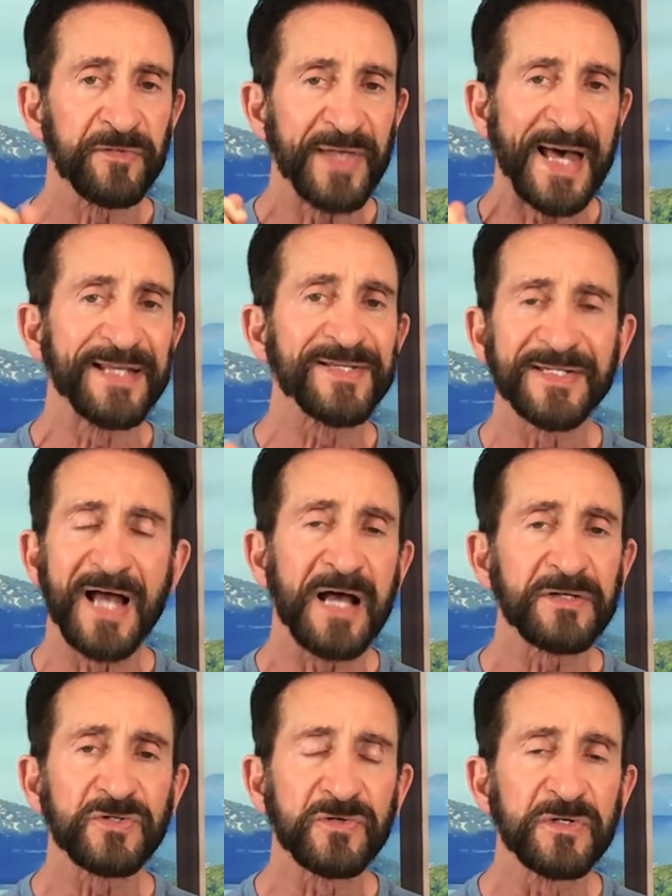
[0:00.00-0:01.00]
That is
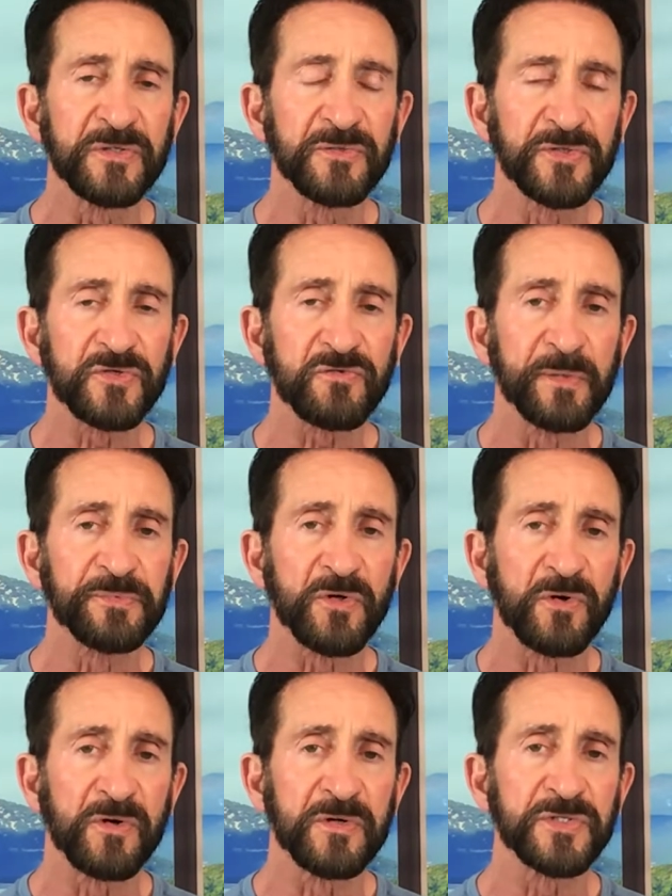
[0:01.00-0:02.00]
not true. The
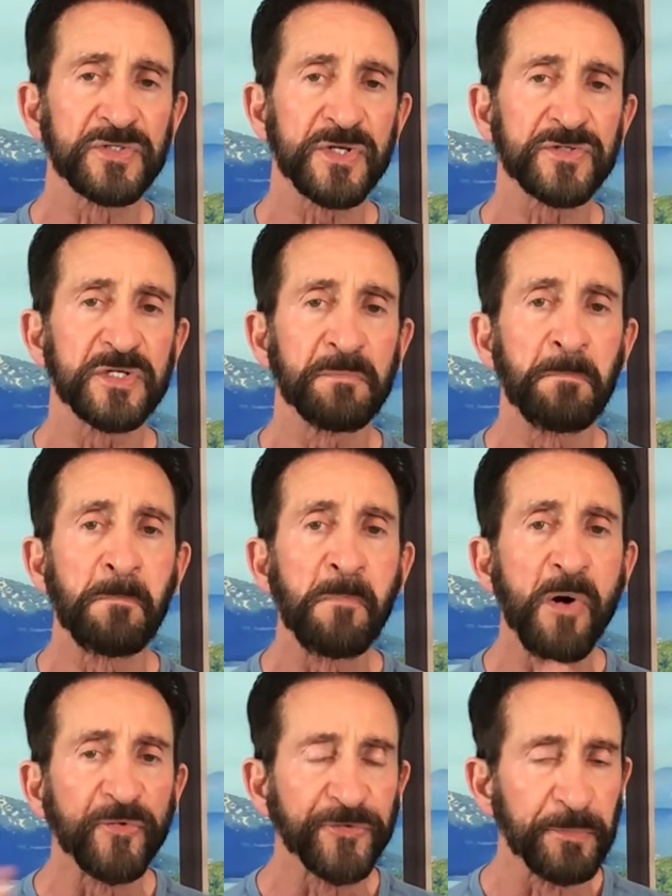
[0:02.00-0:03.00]
scripture urges us
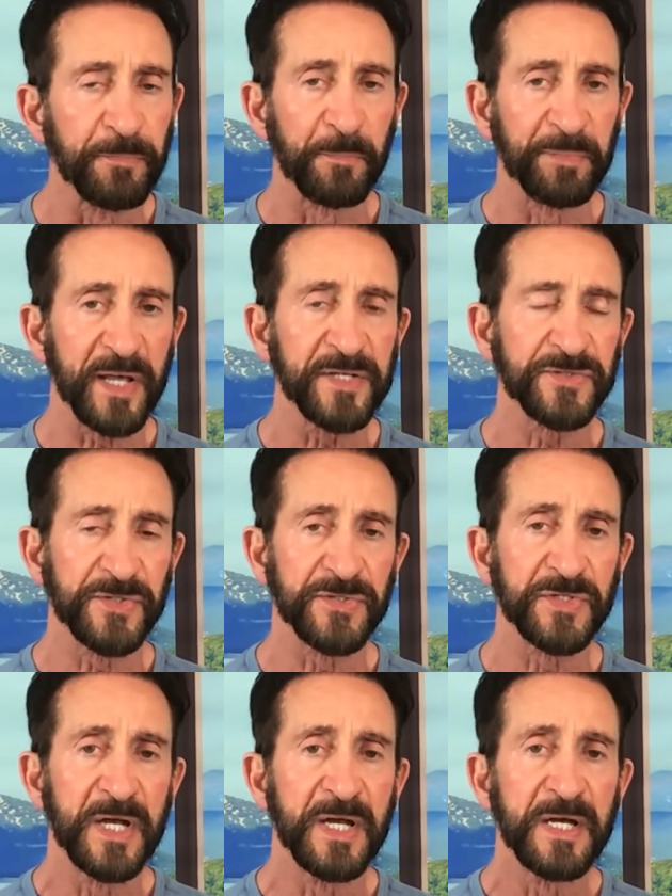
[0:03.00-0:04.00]
in multiple
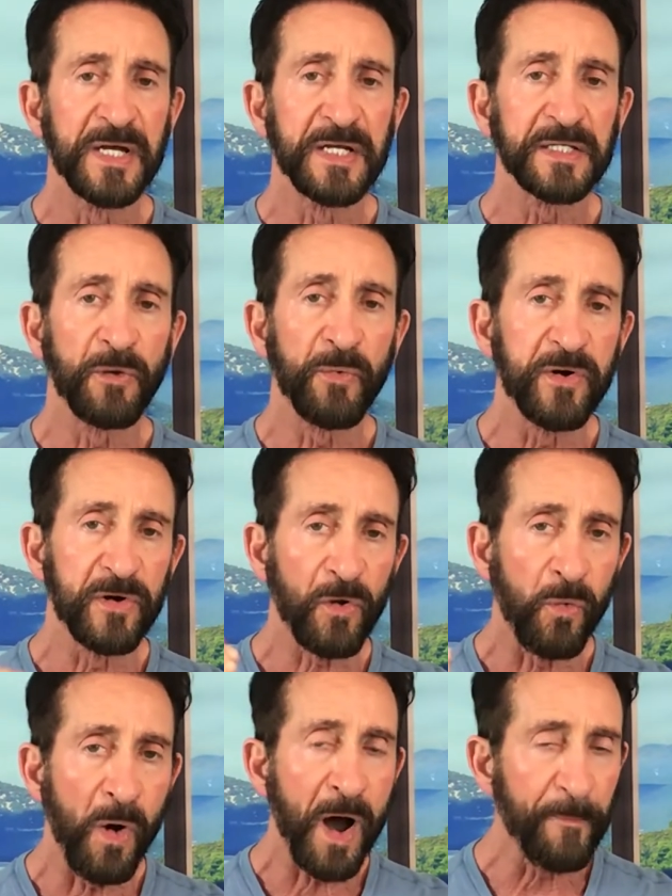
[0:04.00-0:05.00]
places that we are
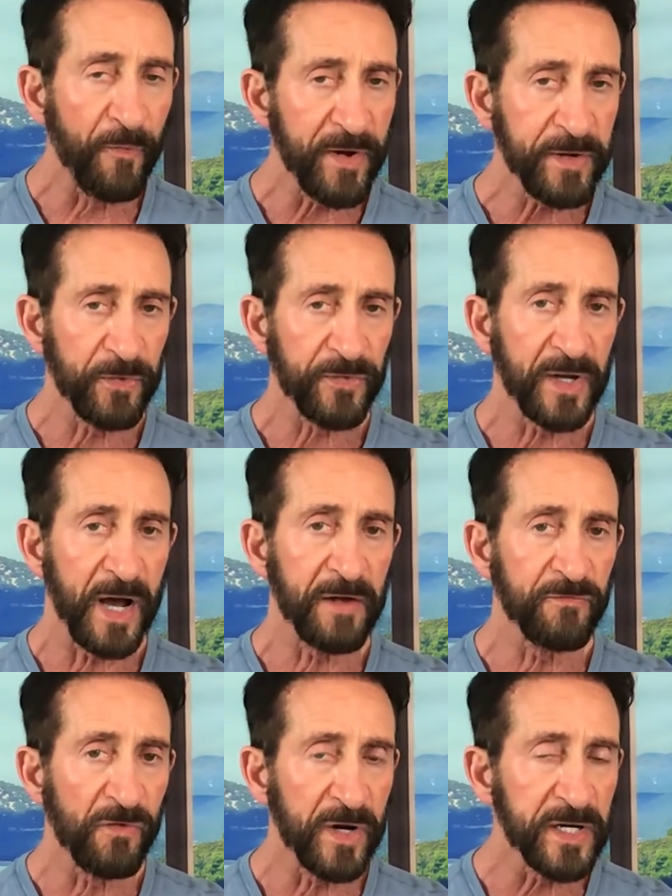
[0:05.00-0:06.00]
to cooperate with
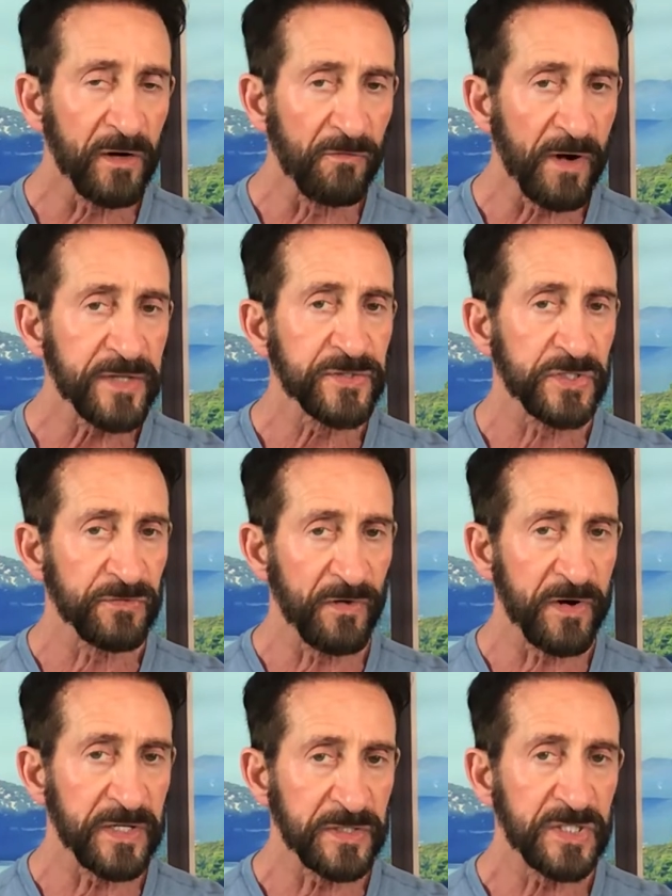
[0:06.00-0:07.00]
God. Running a race is
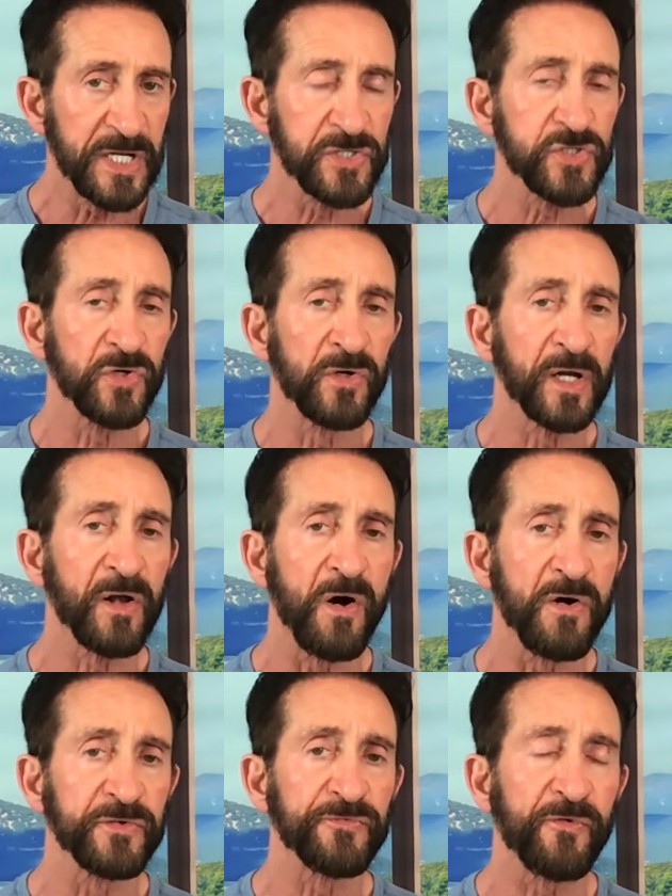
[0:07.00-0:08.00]
very intentional. It
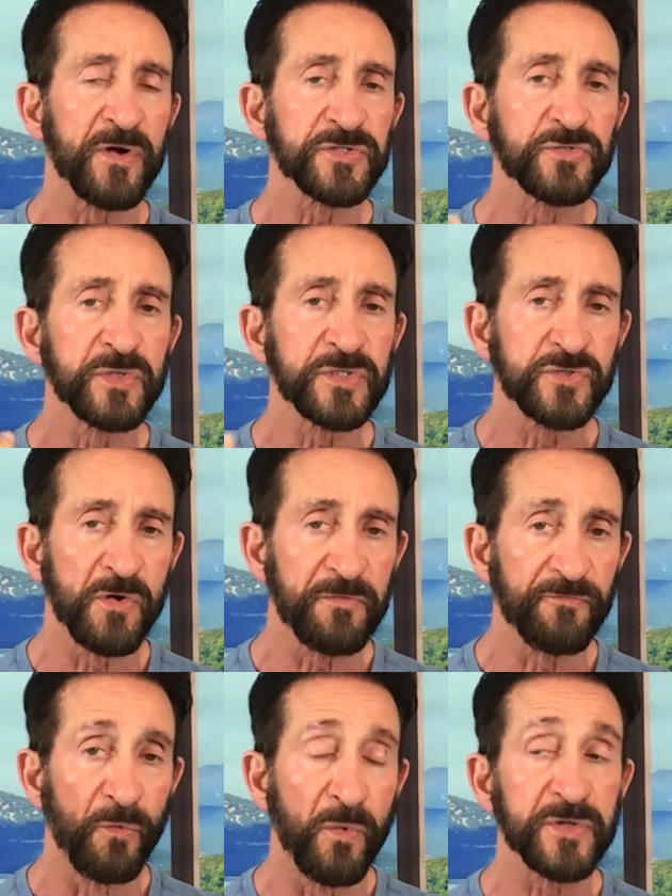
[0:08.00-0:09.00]
calls for us to
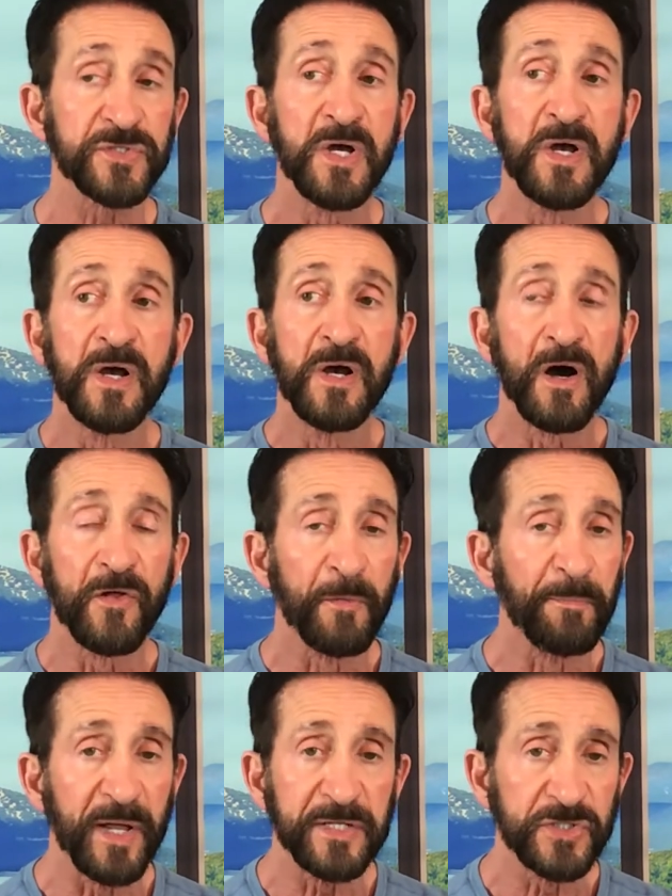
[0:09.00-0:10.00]
exert force.
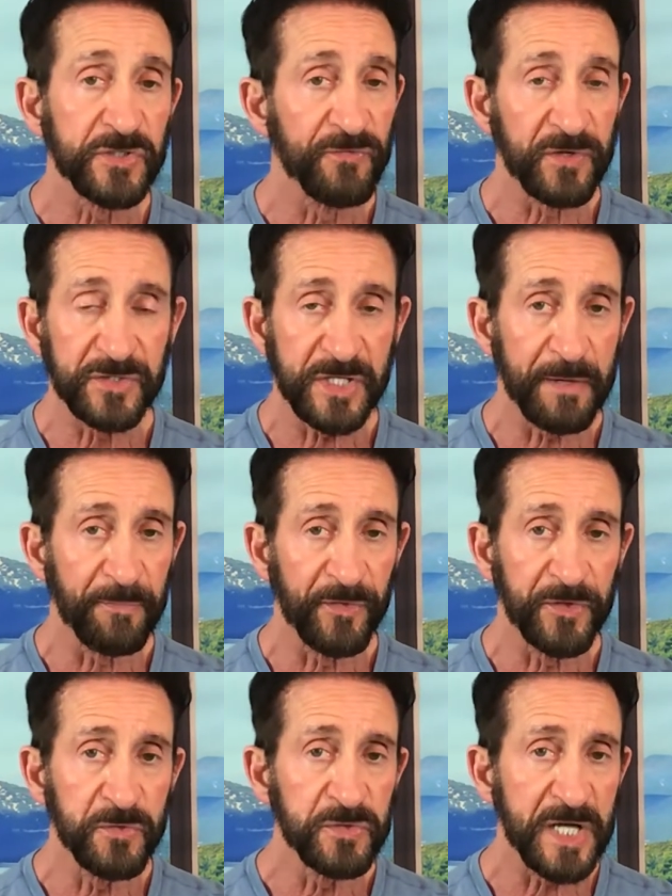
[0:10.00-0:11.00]
Other places, for
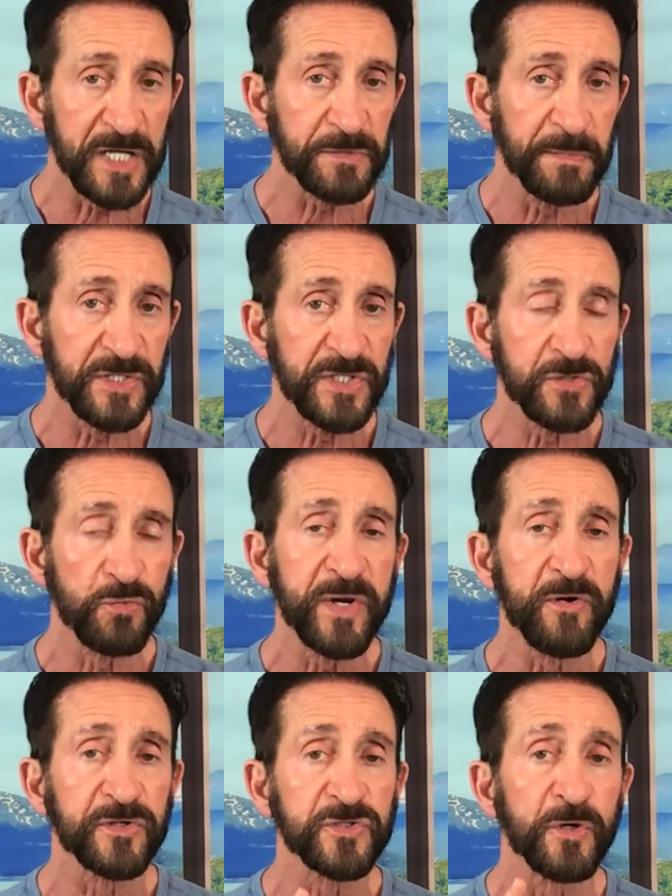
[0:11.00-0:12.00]
example, in the New Testament, it says
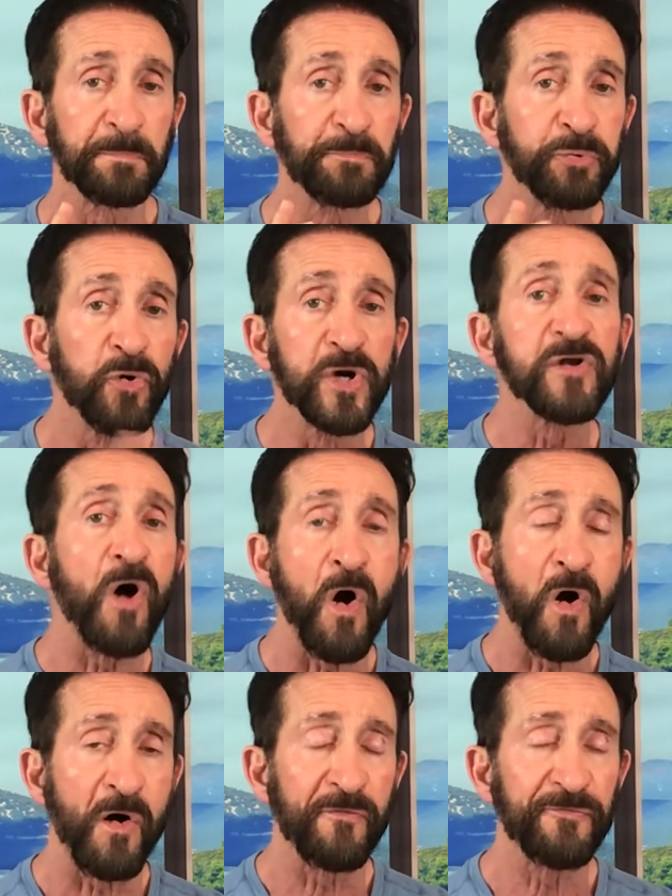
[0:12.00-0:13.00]
we are to put
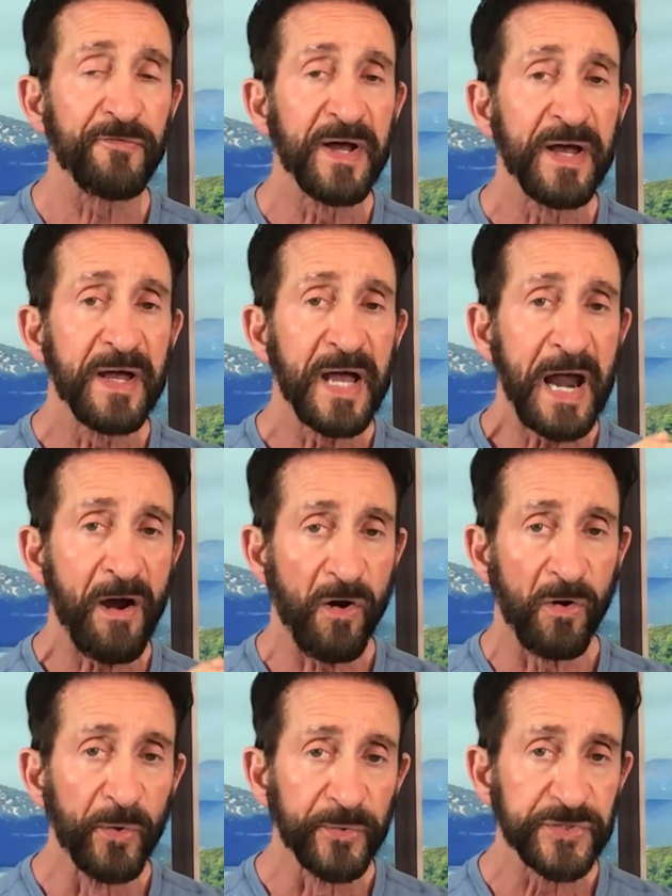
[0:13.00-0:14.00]
off
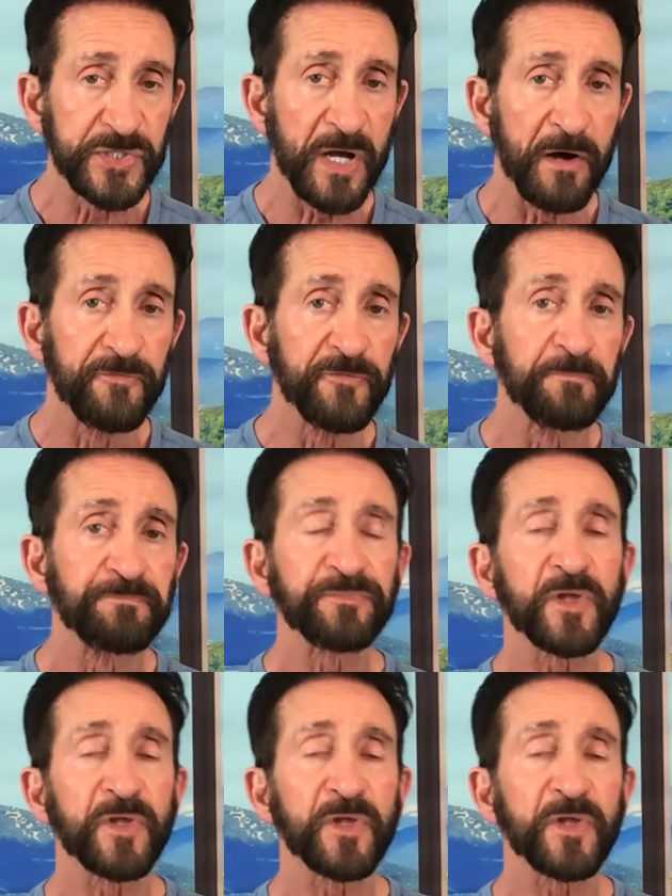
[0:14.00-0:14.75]
our old self,